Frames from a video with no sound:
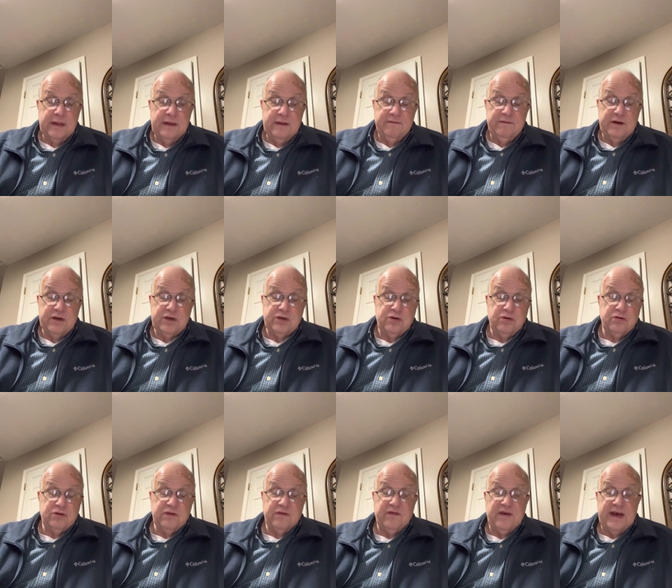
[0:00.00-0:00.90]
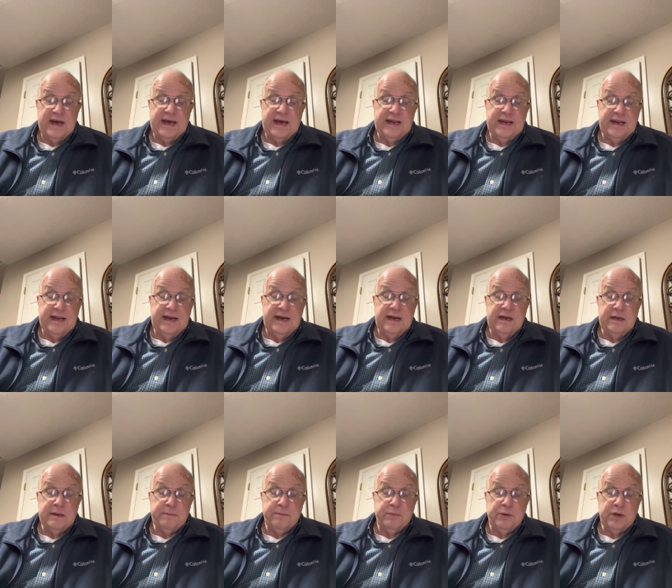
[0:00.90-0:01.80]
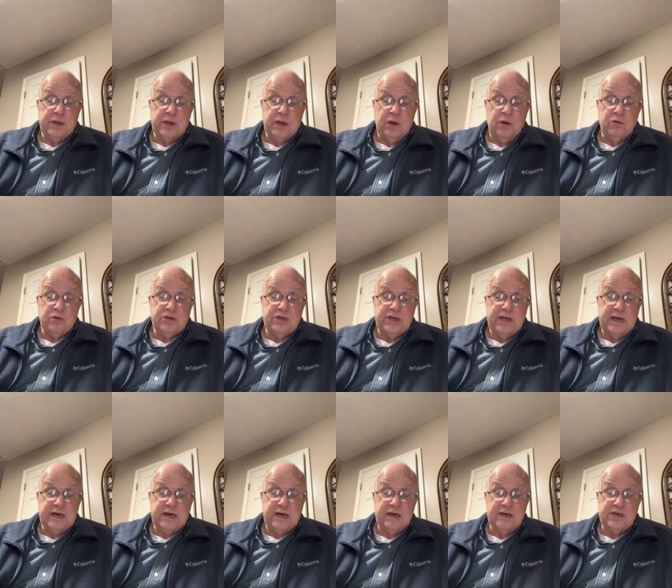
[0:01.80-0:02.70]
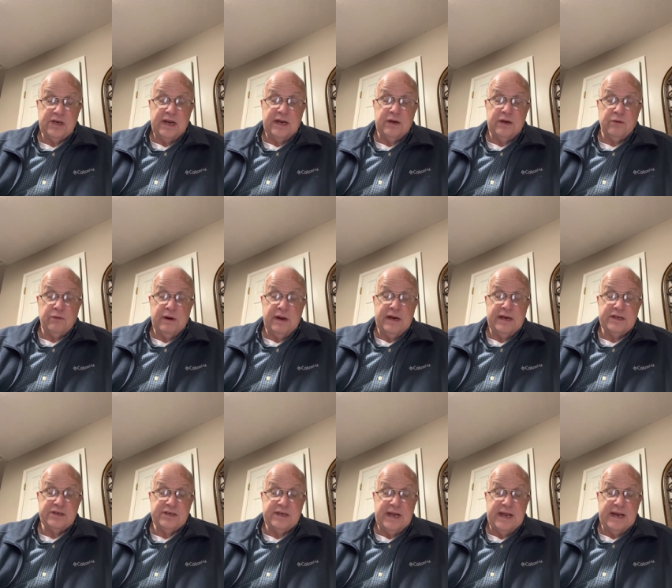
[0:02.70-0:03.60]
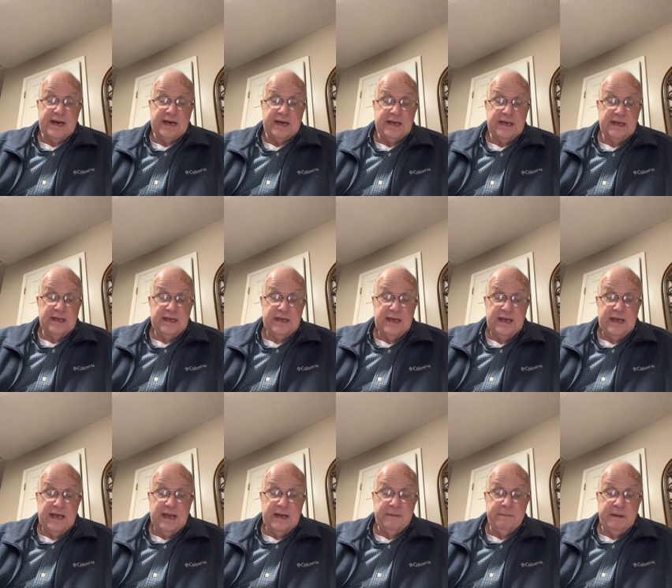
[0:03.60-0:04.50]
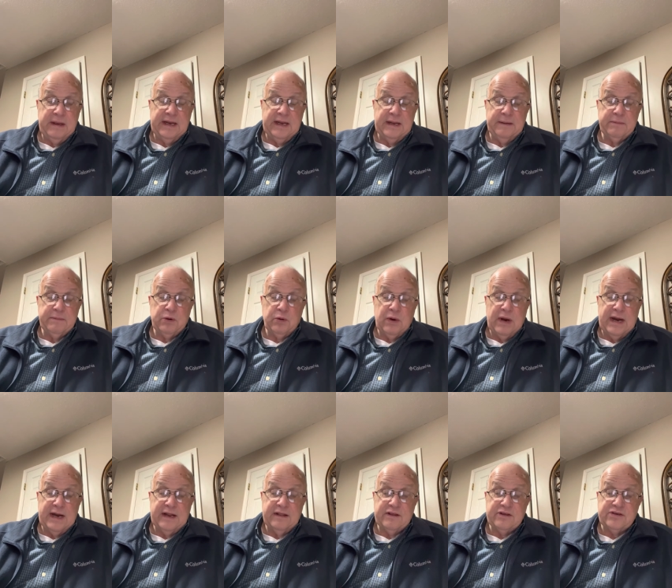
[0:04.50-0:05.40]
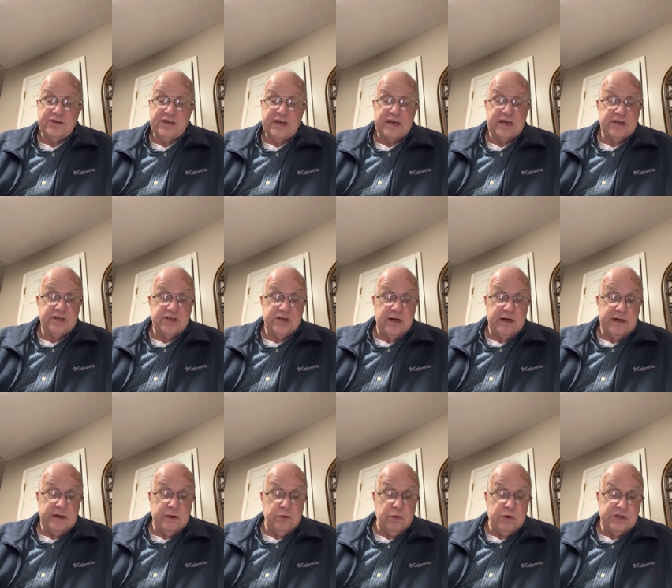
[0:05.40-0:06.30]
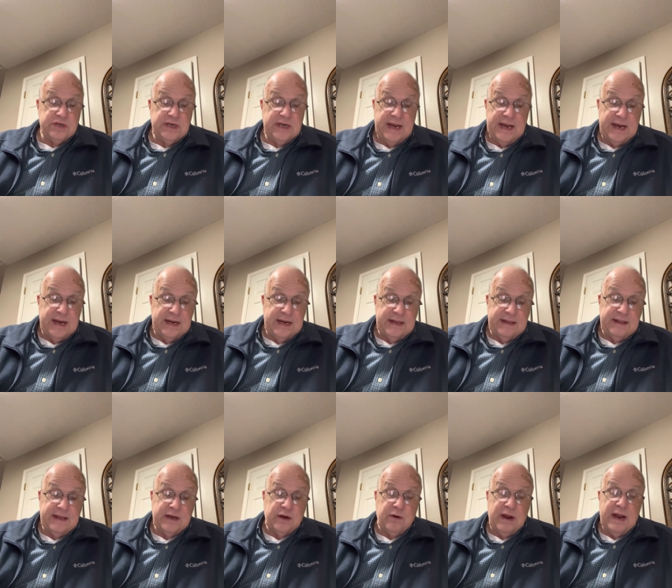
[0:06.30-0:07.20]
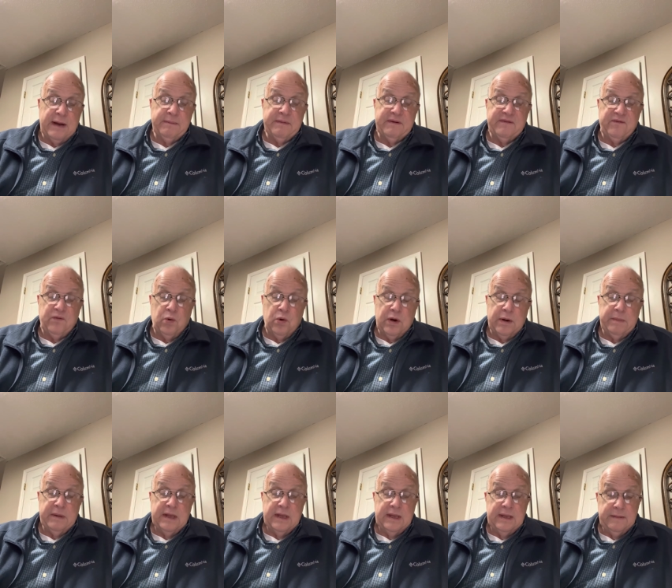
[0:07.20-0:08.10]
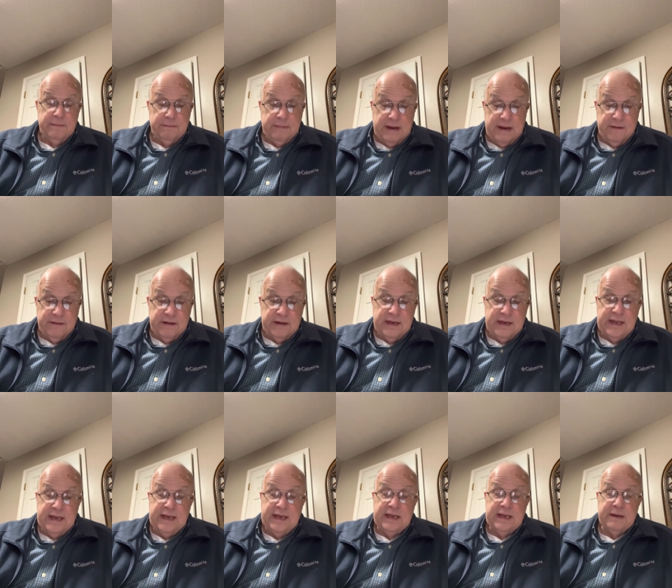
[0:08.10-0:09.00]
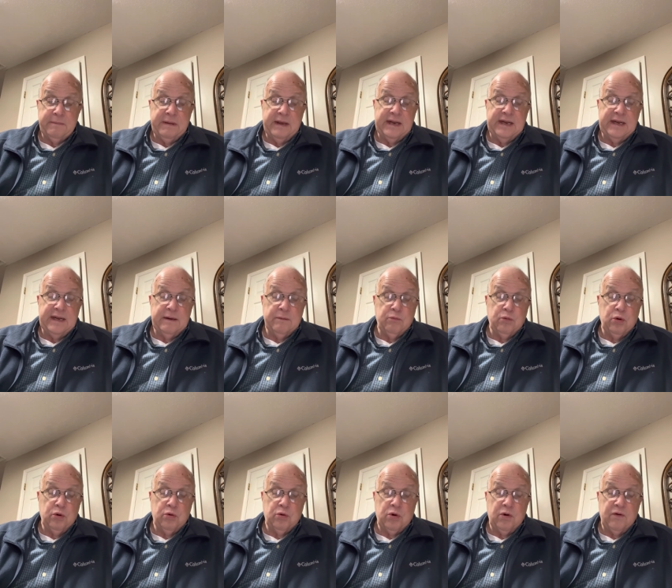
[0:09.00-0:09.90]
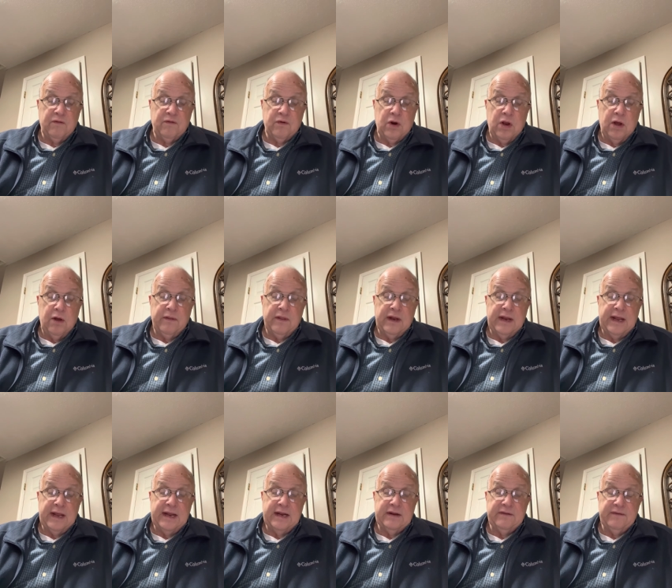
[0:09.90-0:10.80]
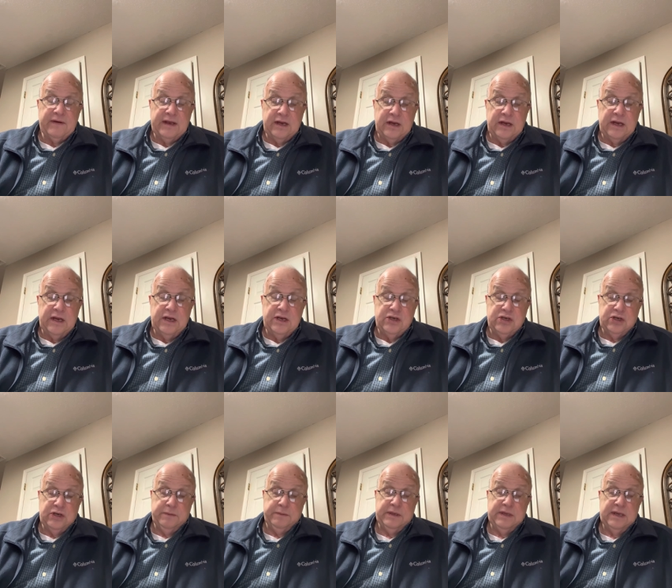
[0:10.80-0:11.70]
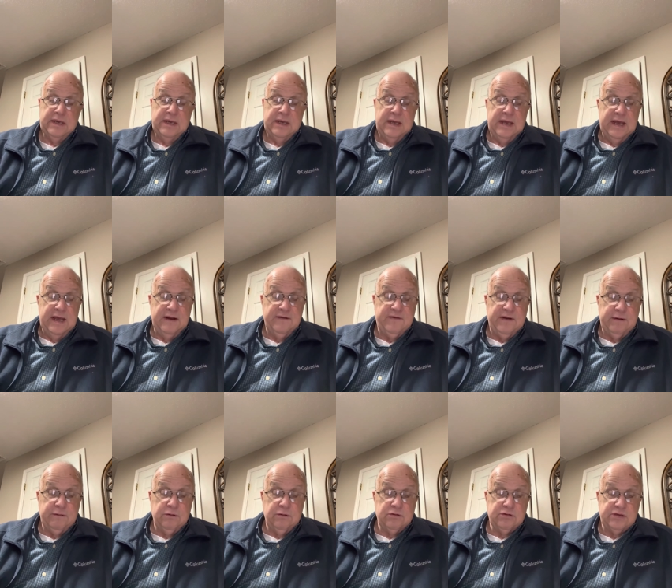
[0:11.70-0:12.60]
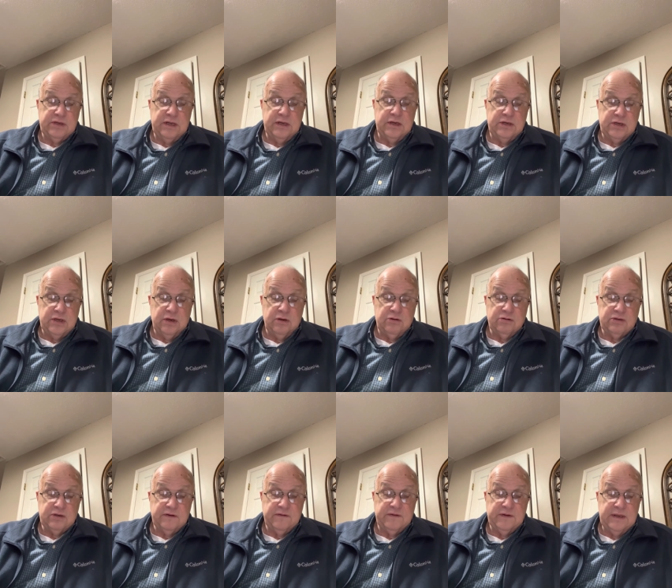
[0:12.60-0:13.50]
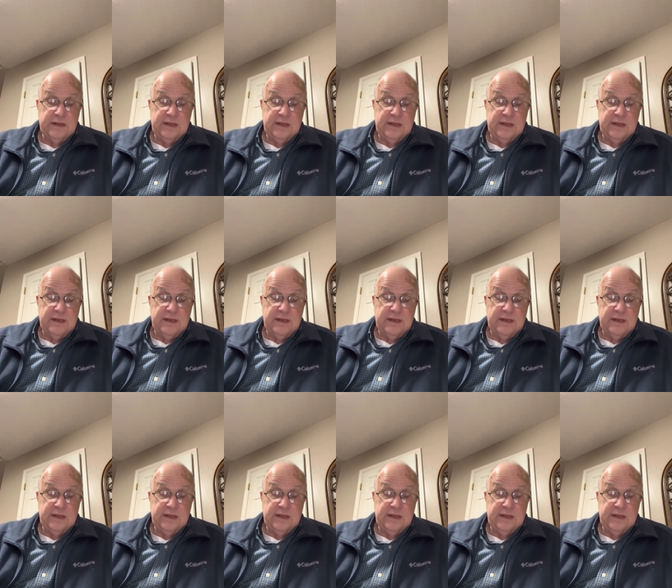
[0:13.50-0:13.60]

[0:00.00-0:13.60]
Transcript: vestures of fine linen, and put a gold check chain around his neck, and made him to ride in the second chariot which he had. And they cried before him, Bow the knee, and made him ruler over all the land of Egypt. And Pharaoh said to Joseph,